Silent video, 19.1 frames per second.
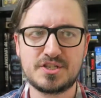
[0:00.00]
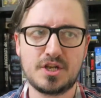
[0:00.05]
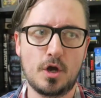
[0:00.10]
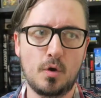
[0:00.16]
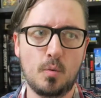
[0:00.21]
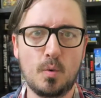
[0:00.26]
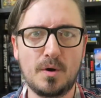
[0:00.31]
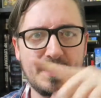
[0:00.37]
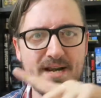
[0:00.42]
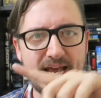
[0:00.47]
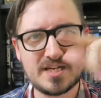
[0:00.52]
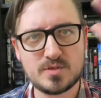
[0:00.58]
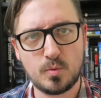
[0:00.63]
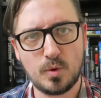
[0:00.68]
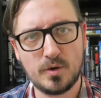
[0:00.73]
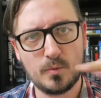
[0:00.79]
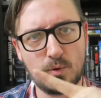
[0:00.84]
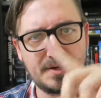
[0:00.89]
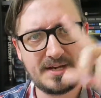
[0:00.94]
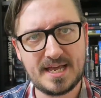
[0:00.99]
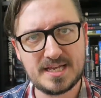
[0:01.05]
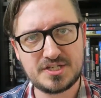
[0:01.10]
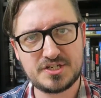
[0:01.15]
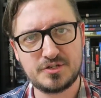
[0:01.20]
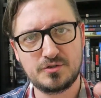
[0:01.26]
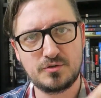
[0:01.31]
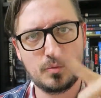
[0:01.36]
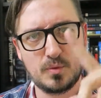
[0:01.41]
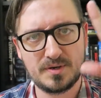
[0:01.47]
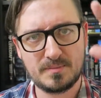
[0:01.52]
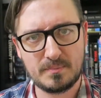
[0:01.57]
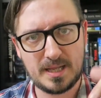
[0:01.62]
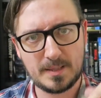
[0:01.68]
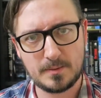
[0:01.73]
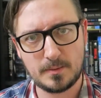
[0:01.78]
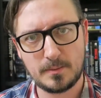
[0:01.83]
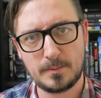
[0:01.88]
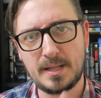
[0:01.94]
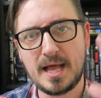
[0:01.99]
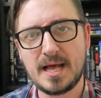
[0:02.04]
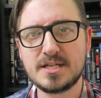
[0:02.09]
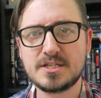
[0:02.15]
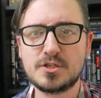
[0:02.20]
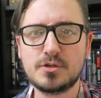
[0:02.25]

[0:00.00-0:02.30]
So 1-1, 1-2, 1 blah, blah, blah,